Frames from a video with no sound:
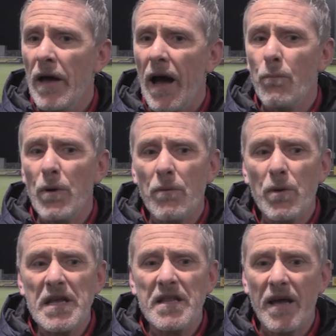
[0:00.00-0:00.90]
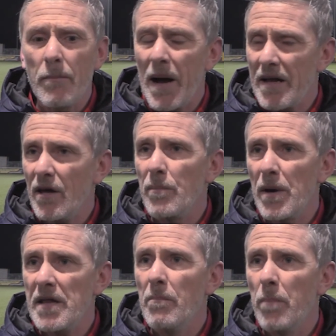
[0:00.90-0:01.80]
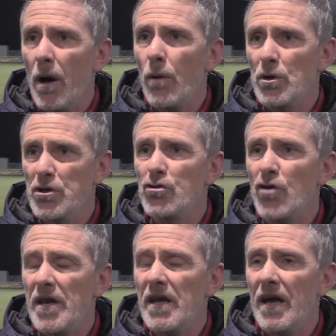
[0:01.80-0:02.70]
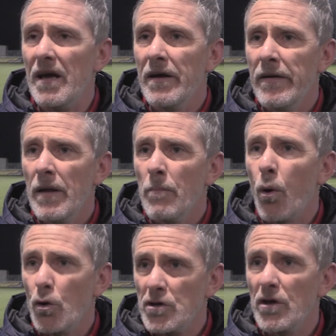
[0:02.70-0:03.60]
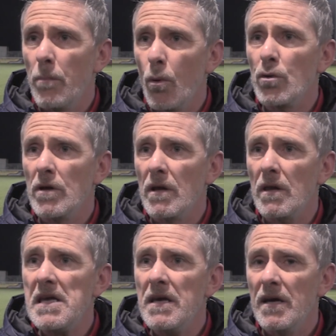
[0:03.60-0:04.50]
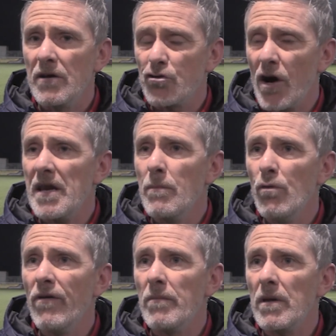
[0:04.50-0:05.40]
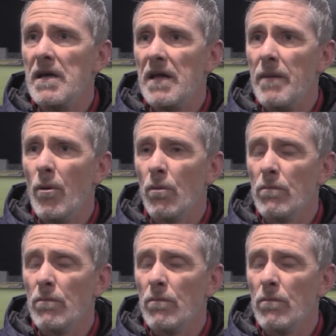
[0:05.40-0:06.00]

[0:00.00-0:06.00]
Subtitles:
And we need to get back to our bread and butter, which is trying to get points on the board in the league and trying to move up the league table.